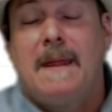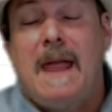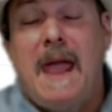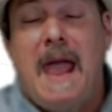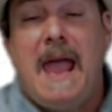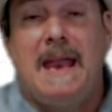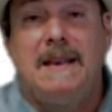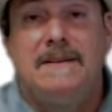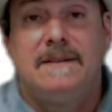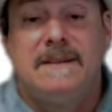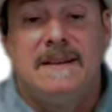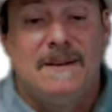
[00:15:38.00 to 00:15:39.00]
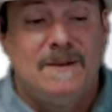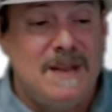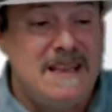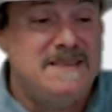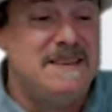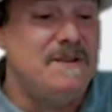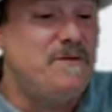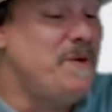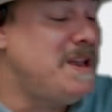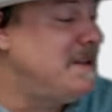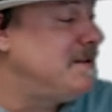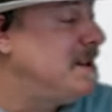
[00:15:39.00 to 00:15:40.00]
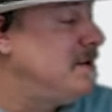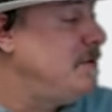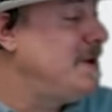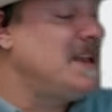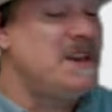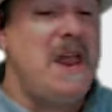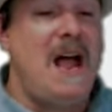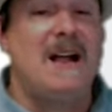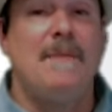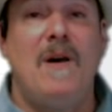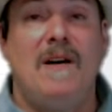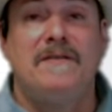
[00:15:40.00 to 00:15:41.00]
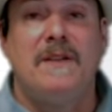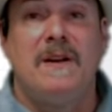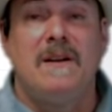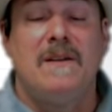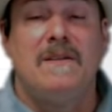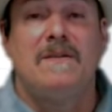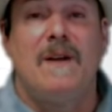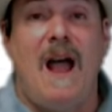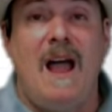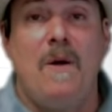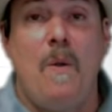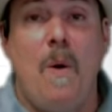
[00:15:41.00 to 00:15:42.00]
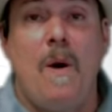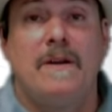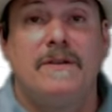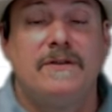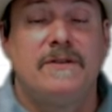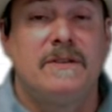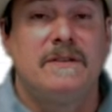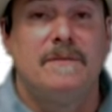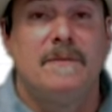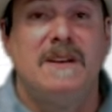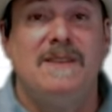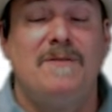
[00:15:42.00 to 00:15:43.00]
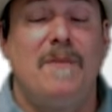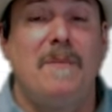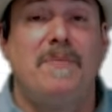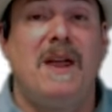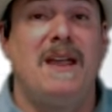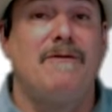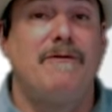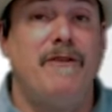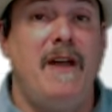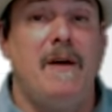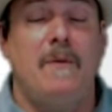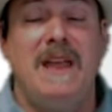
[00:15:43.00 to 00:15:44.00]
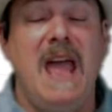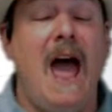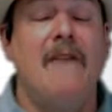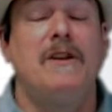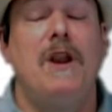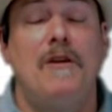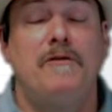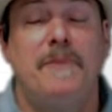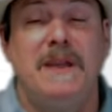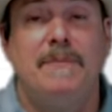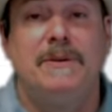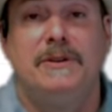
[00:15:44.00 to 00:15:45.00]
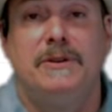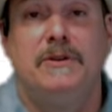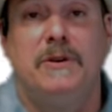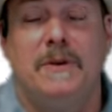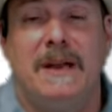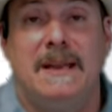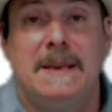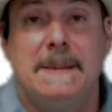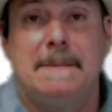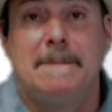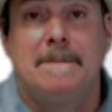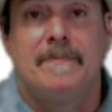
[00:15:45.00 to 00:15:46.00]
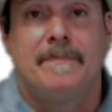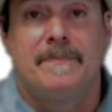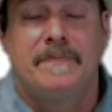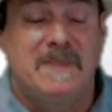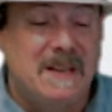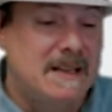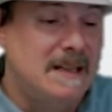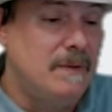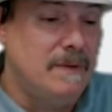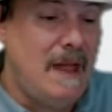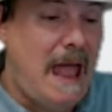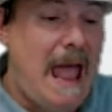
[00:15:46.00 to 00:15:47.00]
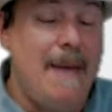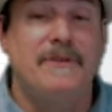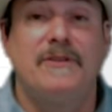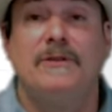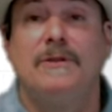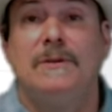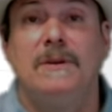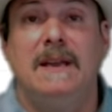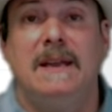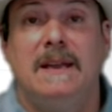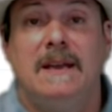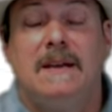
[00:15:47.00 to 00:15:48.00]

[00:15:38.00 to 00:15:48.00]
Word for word: and Let's see if we can we can knock them off their high horse, even by playing fair. We have enough people to do it. Absolutely,